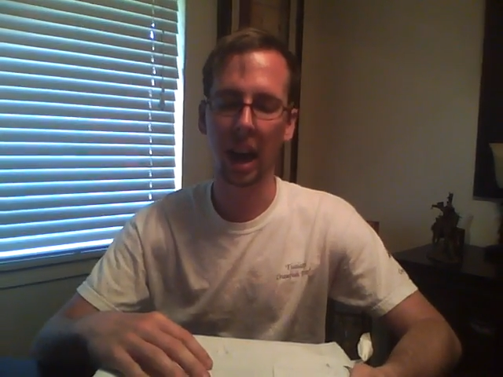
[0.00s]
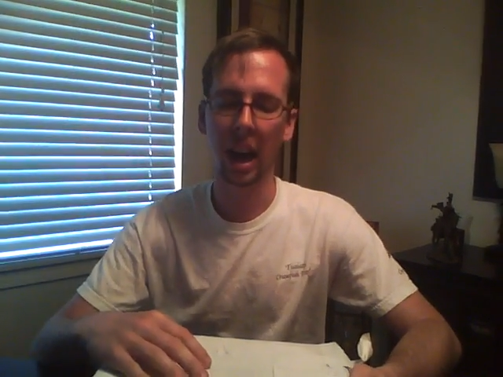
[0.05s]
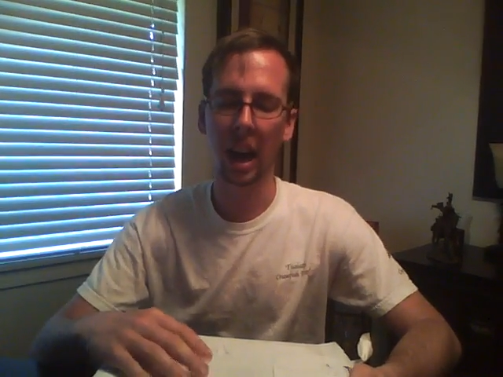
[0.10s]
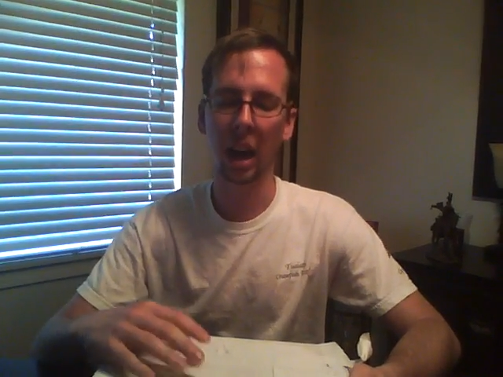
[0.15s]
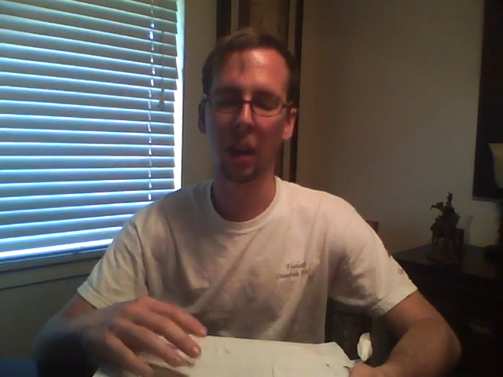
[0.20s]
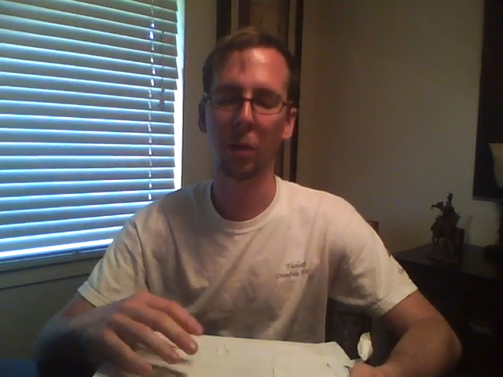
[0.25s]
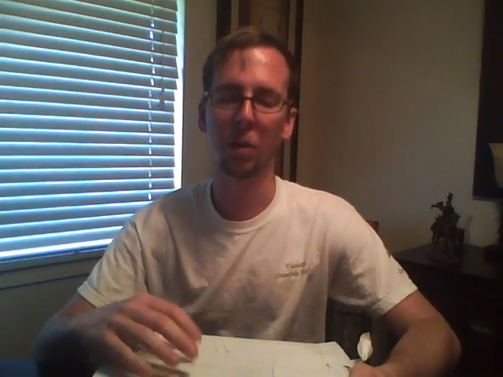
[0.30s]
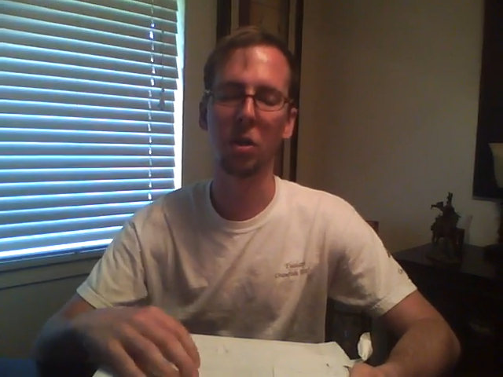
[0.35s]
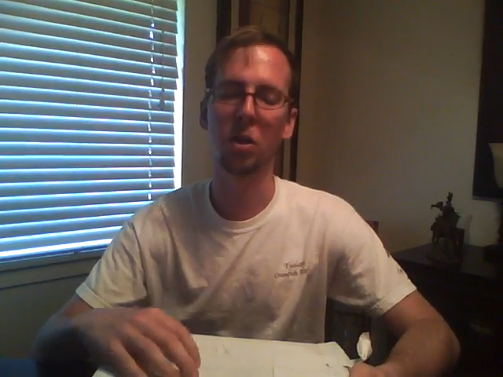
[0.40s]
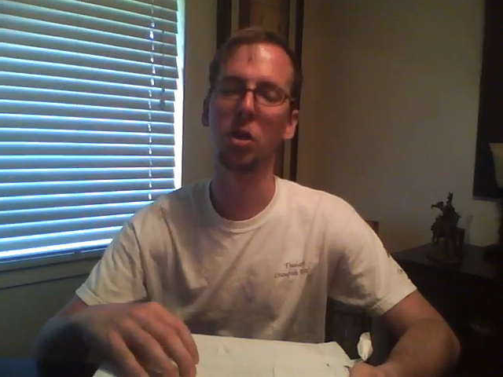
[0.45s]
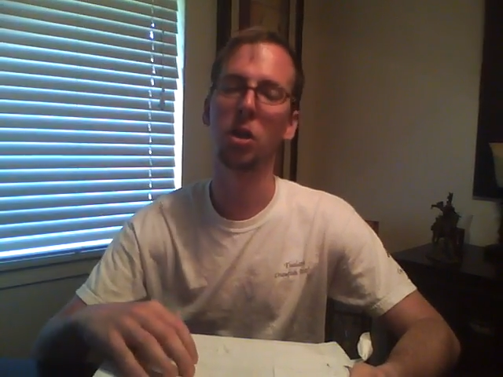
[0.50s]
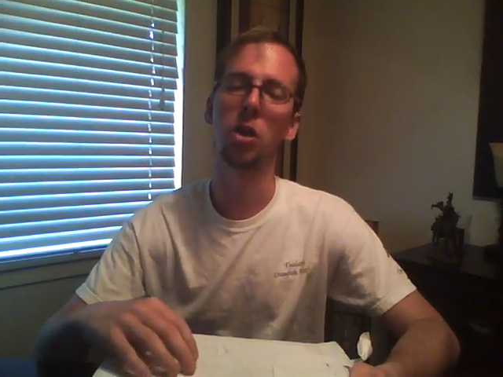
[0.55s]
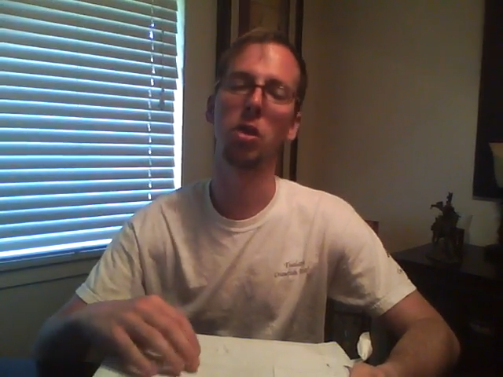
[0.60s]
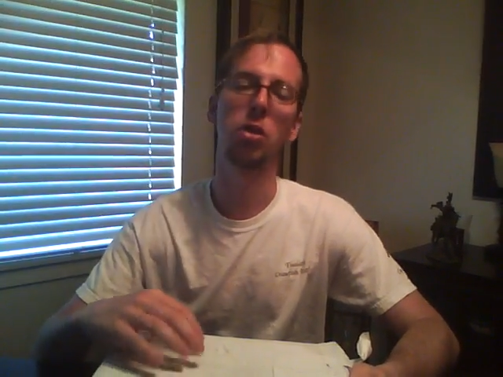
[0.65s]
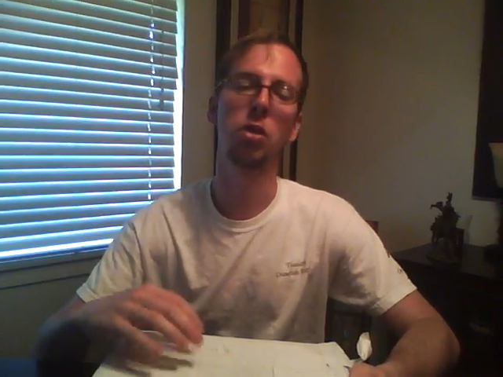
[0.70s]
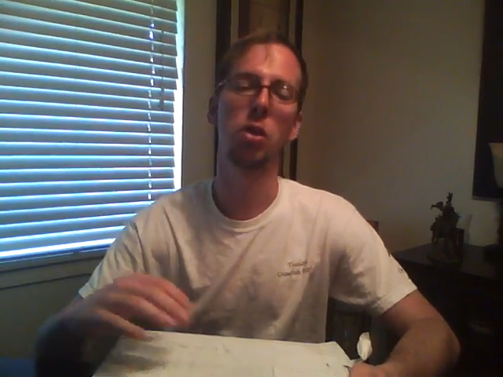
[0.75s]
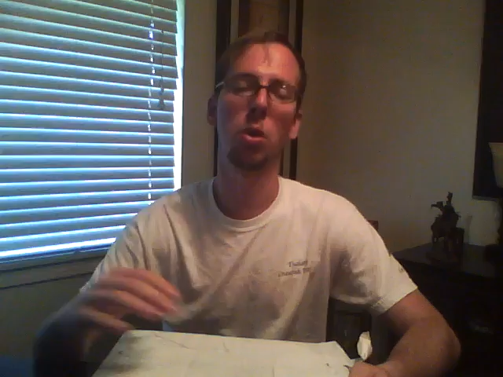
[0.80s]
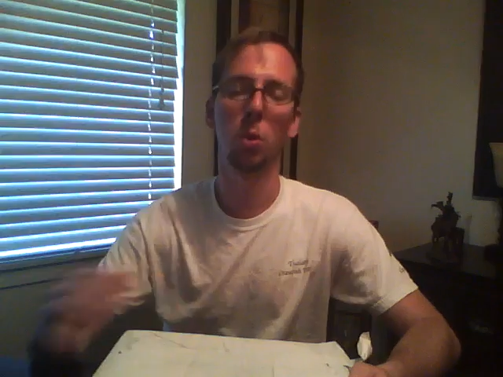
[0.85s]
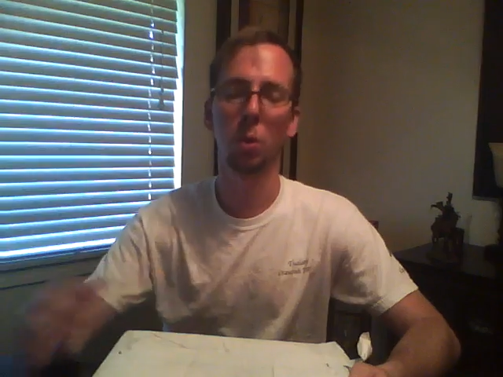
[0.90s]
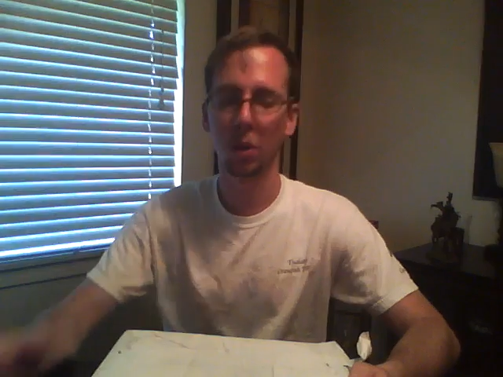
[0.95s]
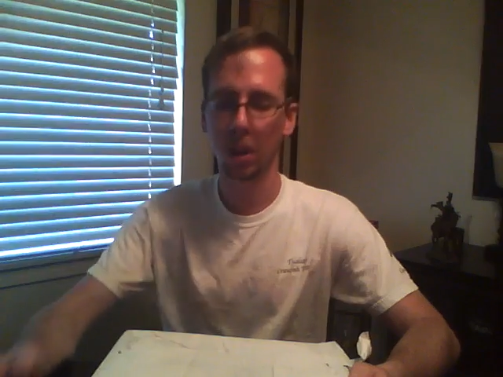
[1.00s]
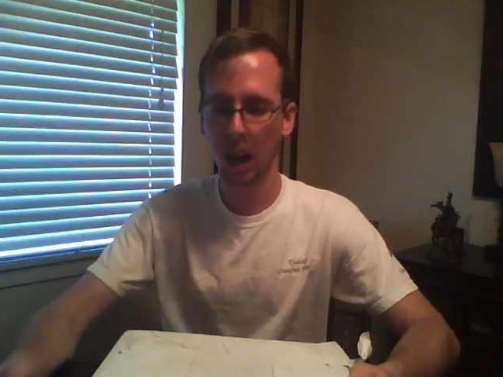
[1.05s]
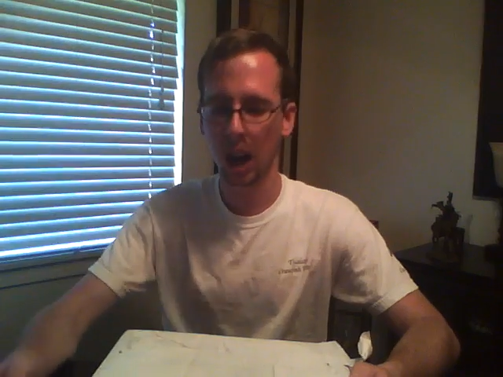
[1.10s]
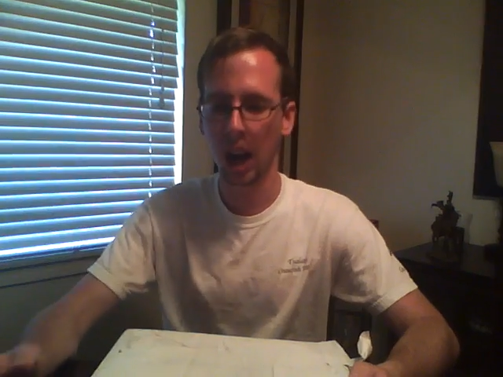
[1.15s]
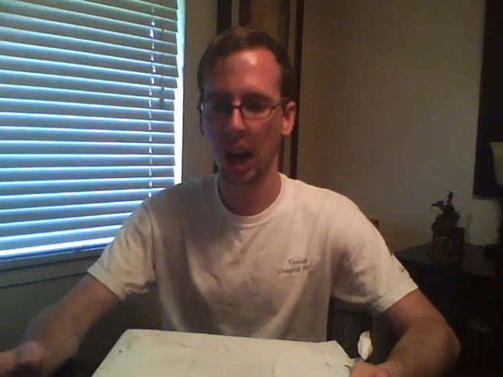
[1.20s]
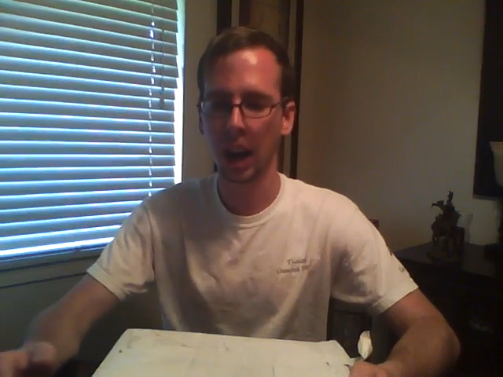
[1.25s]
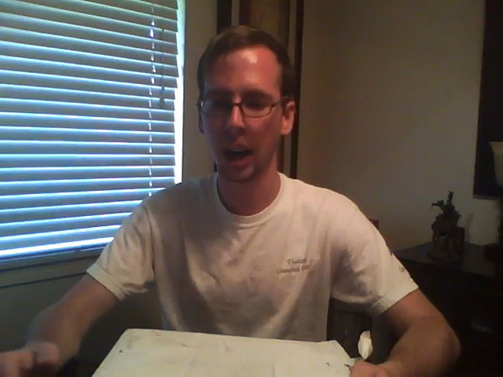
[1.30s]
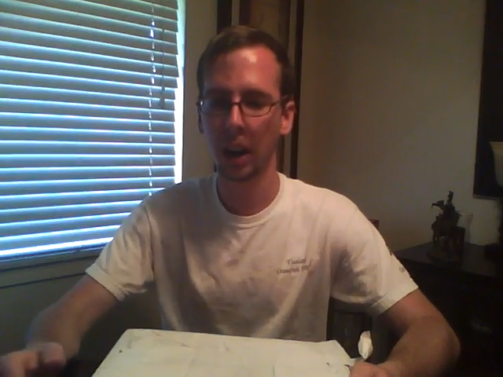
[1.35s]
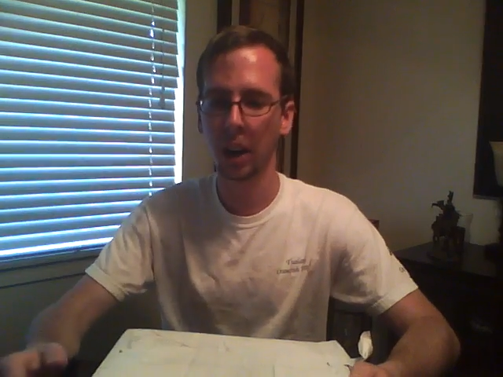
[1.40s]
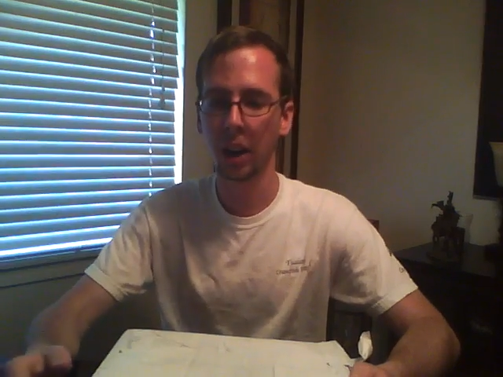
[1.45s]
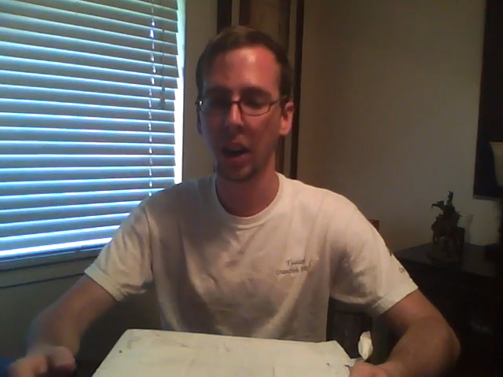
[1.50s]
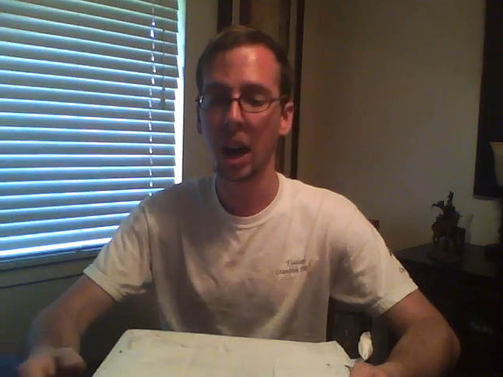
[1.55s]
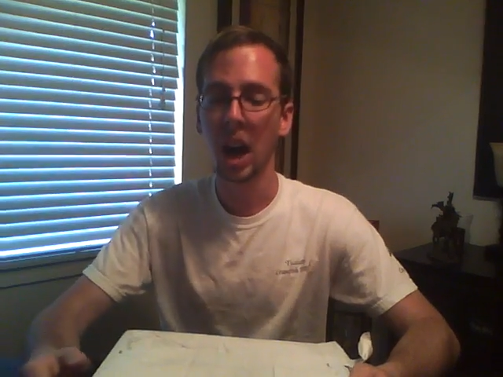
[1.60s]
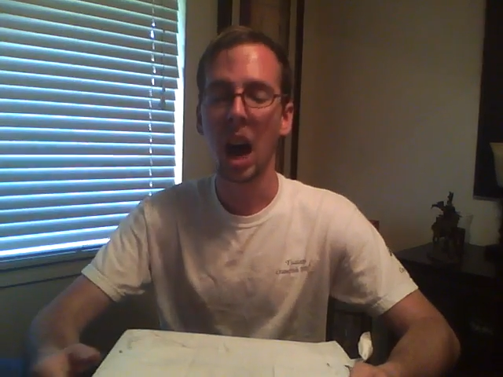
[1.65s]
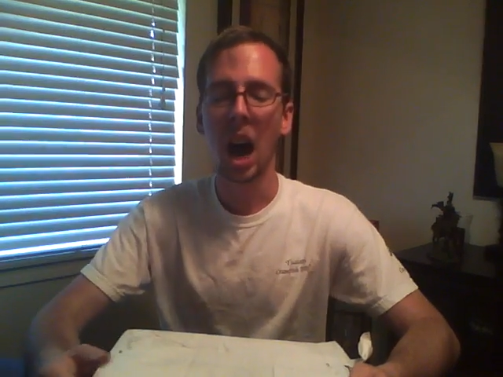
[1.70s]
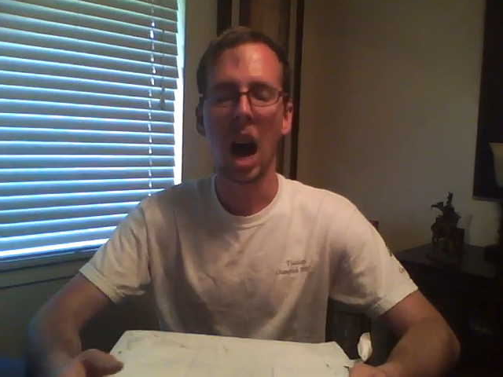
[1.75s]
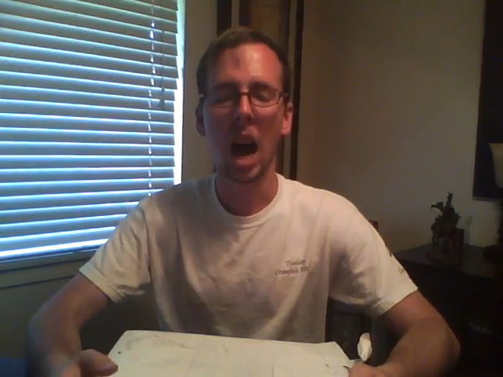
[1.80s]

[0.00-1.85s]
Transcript: and I was just so tired.